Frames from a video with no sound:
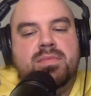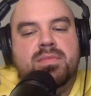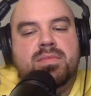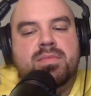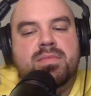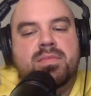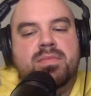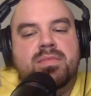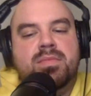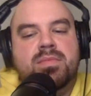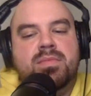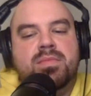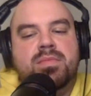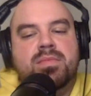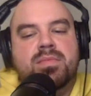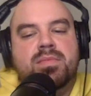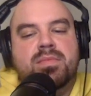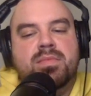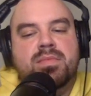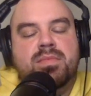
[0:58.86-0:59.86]

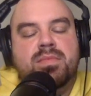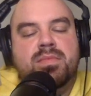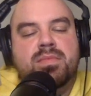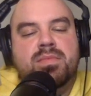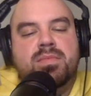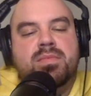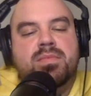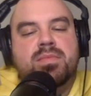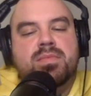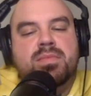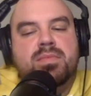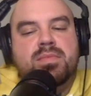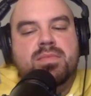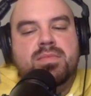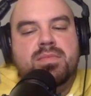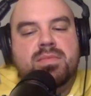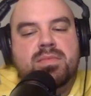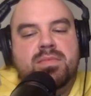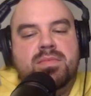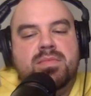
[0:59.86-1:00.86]

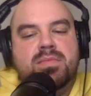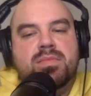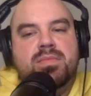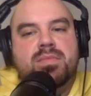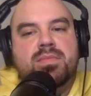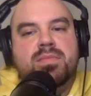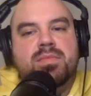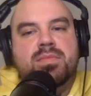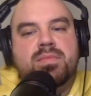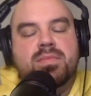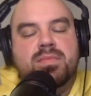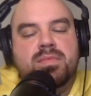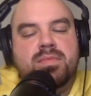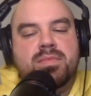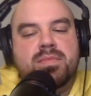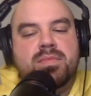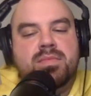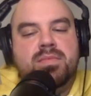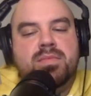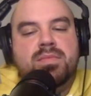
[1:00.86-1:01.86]

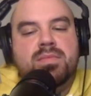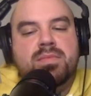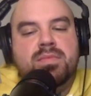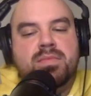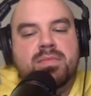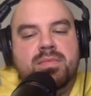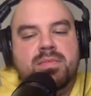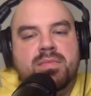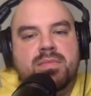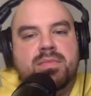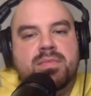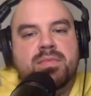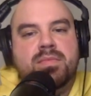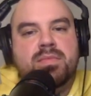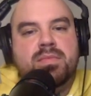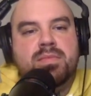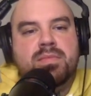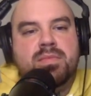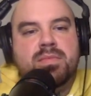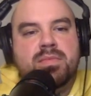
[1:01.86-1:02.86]

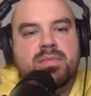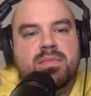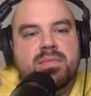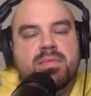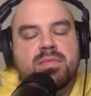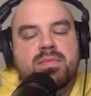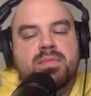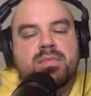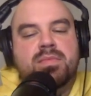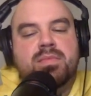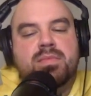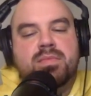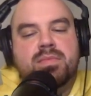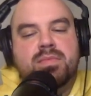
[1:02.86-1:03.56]
No words are spoken by the person on screen.